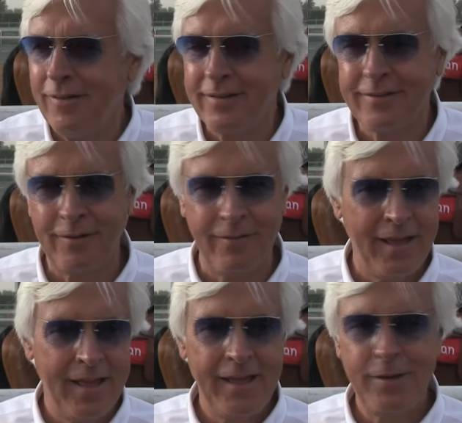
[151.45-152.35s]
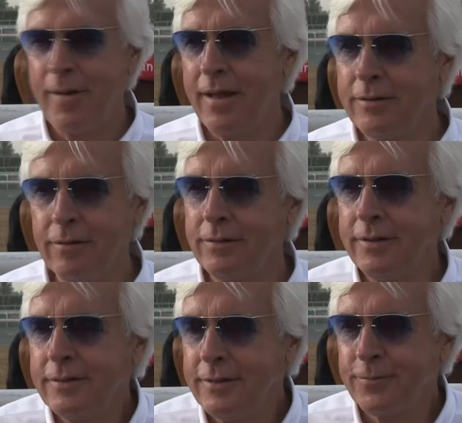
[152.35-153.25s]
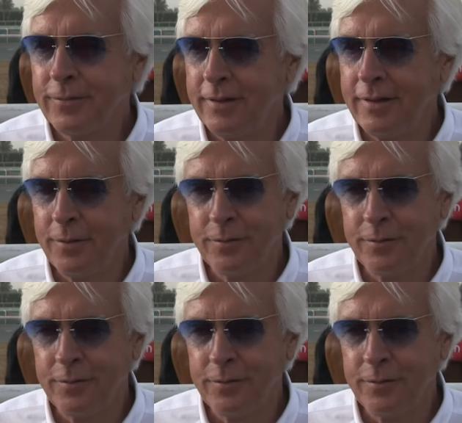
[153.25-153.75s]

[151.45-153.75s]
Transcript: And so he ran totally differently.